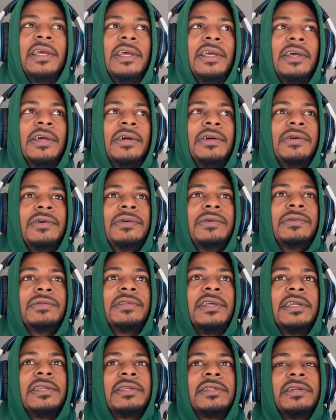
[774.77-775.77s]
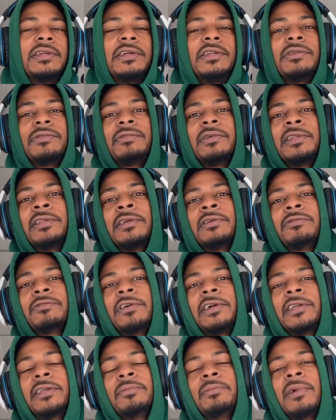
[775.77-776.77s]
who thinks they're going to run their
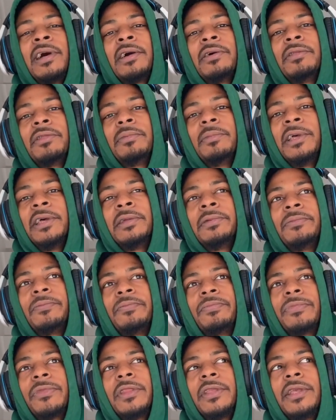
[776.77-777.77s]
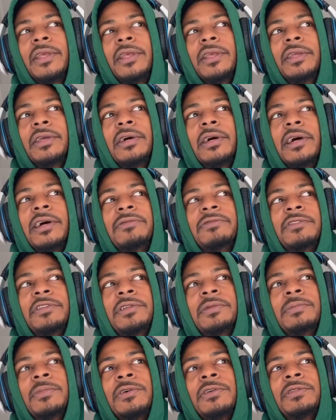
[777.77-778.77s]
fucking mouth, man. I've
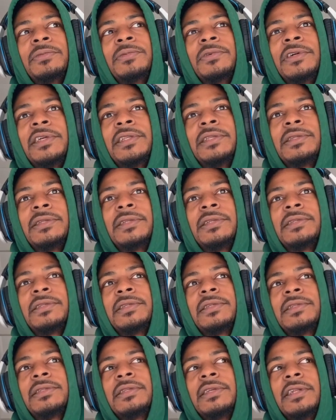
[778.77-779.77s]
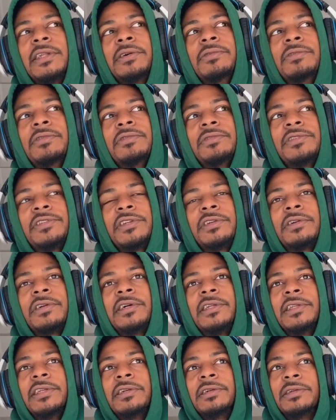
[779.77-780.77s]
seen multiple incidences that I won't share
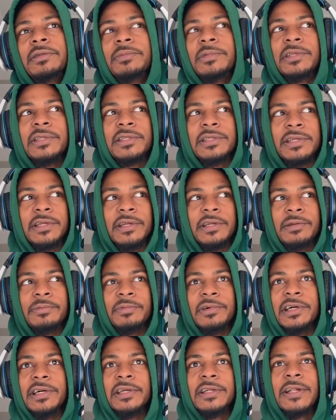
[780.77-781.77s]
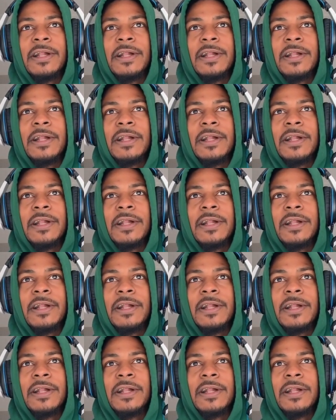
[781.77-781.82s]
on here in the military, but